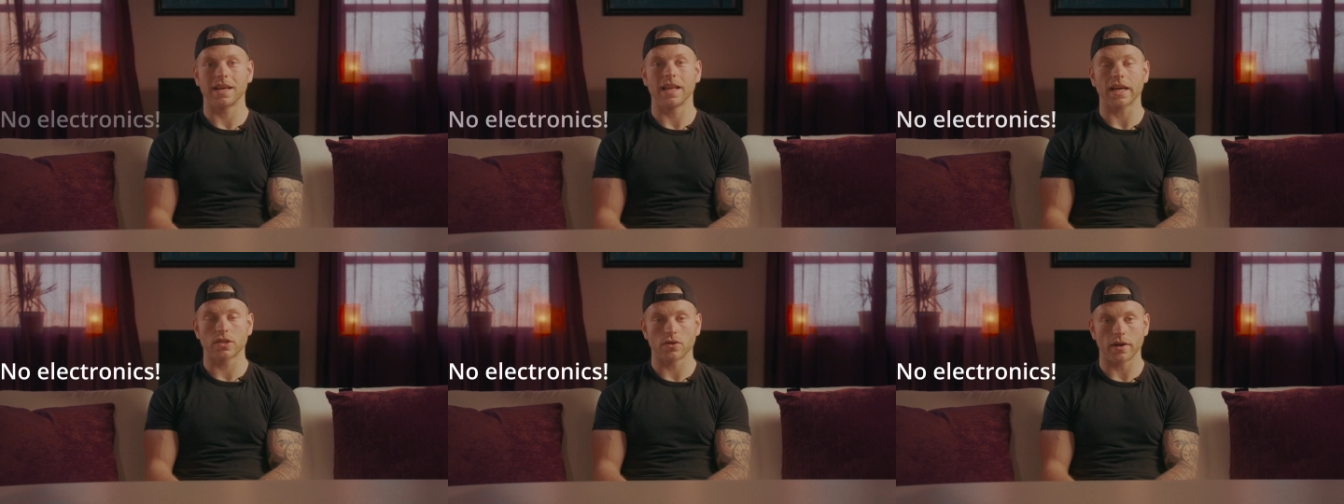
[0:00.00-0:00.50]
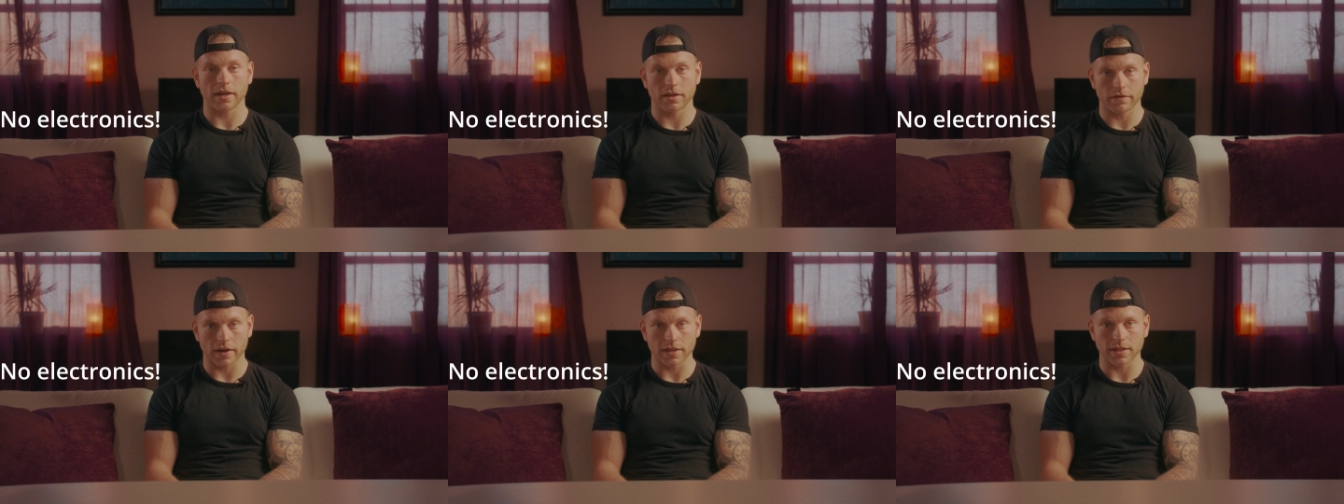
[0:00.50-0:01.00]
electronic
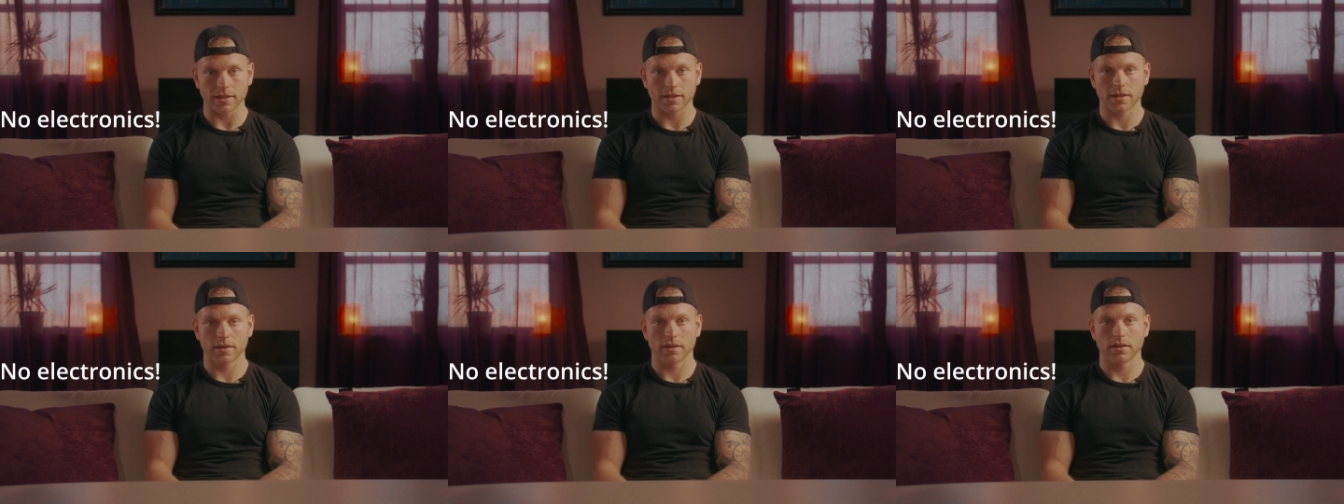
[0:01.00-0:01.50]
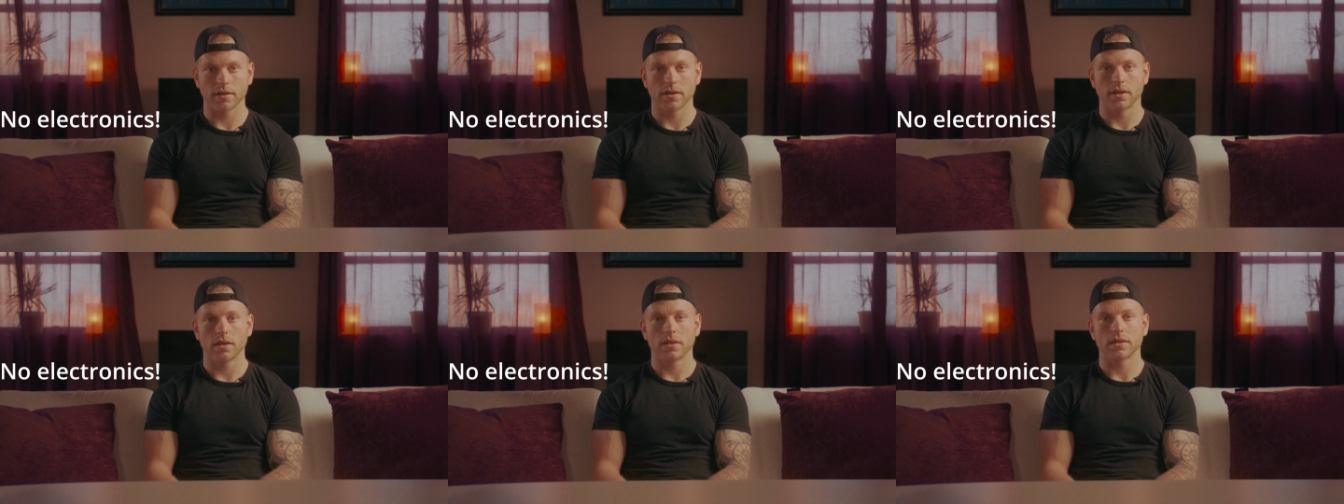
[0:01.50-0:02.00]
devices.
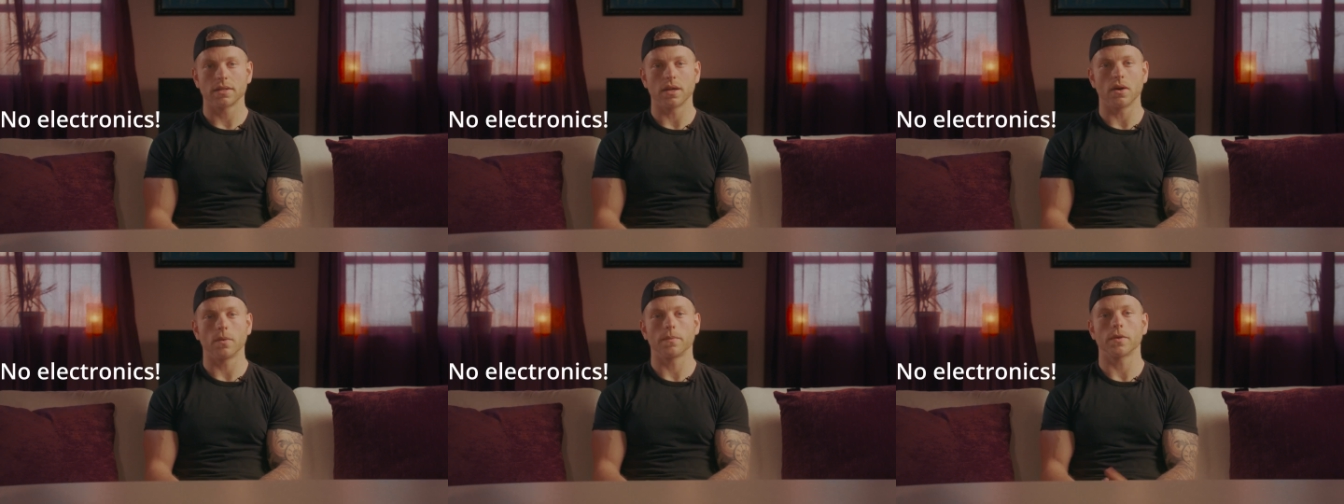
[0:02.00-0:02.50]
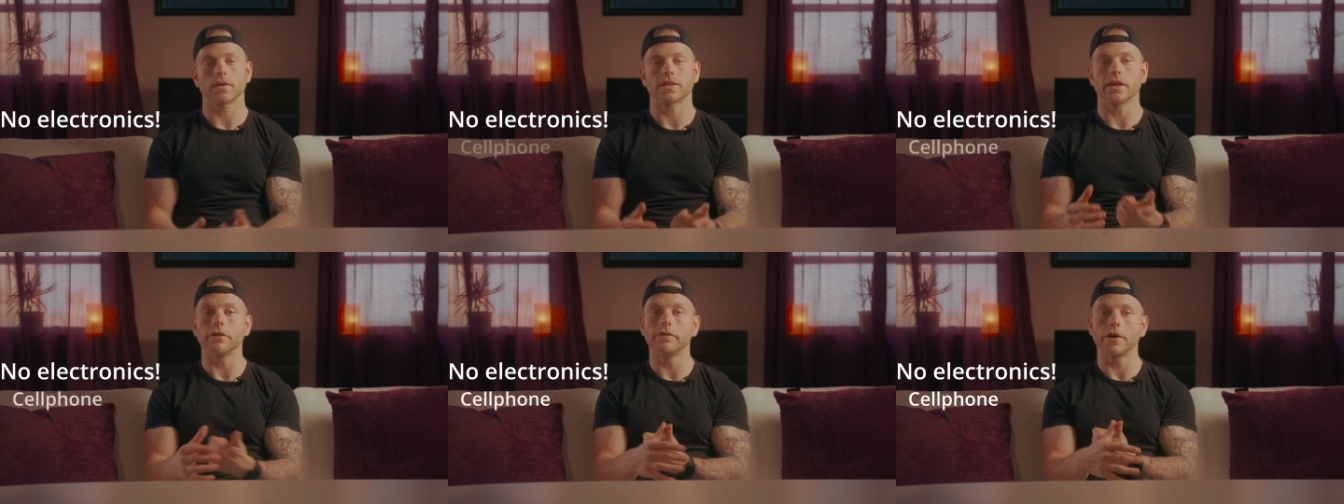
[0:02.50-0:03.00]
So, your
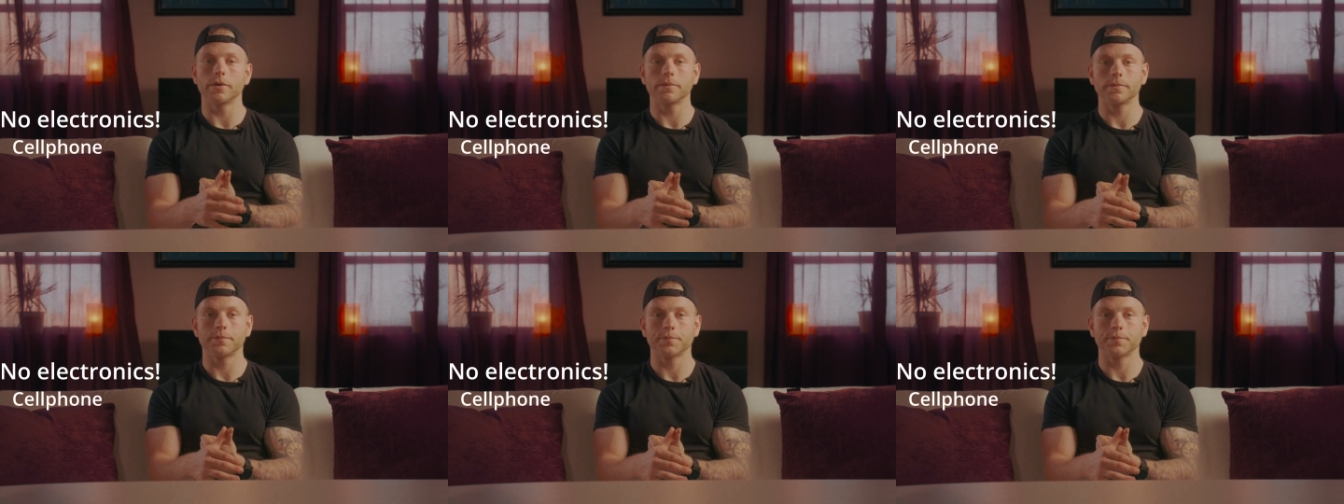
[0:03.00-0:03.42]
cell phone,